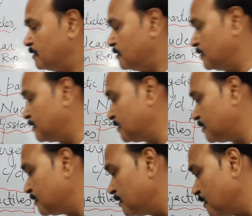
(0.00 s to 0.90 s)
This
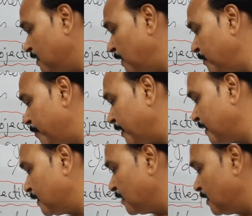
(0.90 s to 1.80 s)
is gamma
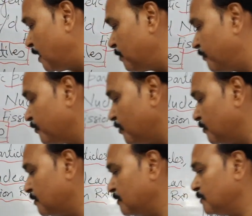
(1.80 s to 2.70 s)
particle, gamma
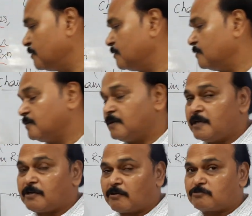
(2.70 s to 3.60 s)
photon.
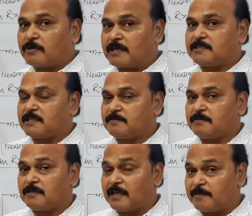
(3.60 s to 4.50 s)
It also acts as
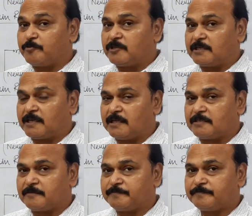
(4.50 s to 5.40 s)
like
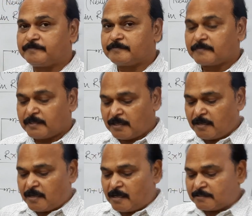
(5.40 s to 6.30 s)
projectiles.
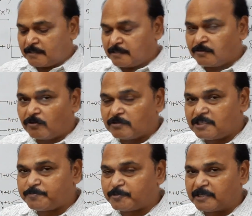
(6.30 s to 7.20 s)
And children, all
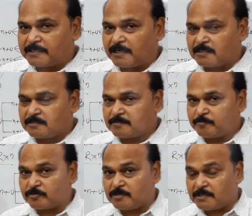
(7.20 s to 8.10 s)
these projectiles,
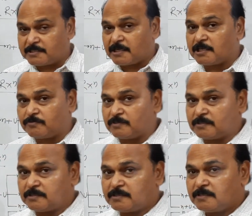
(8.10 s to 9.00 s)
mostly the charged
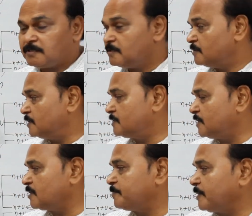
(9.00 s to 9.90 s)
one, the
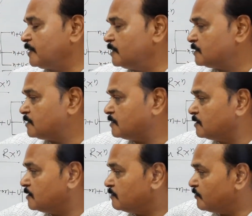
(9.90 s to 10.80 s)
charged
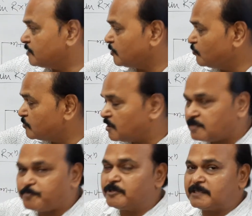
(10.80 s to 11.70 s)
particles which are used
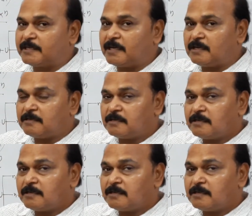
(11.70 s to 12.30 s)
as projectile,